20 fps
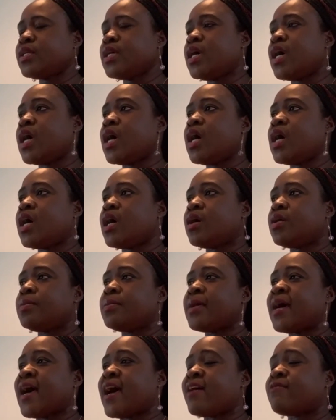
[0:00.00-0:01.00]
um,
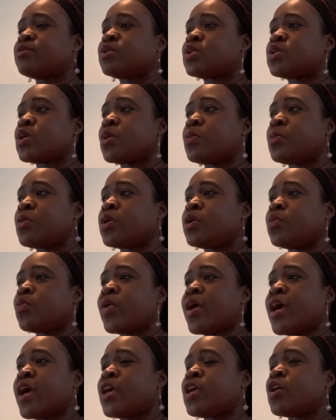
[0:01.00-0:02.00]
have someone
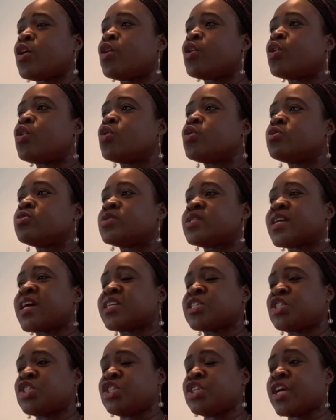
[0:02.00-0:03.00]
where your goals are
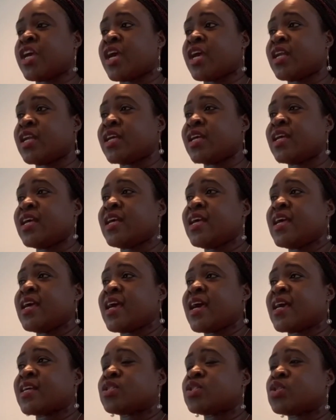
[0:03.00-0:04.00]
shared
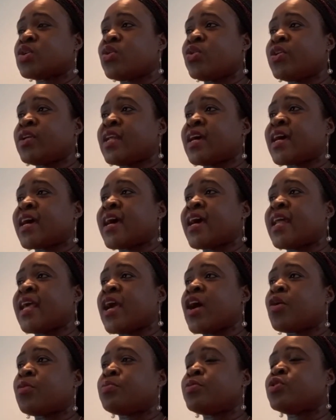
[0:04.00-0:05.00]
and someone that can
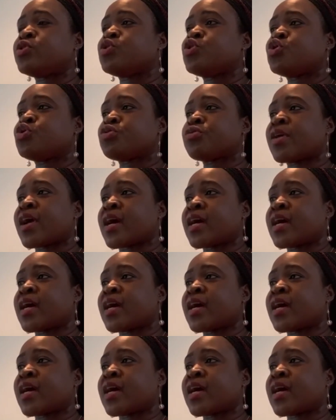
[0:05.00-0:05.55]
help you track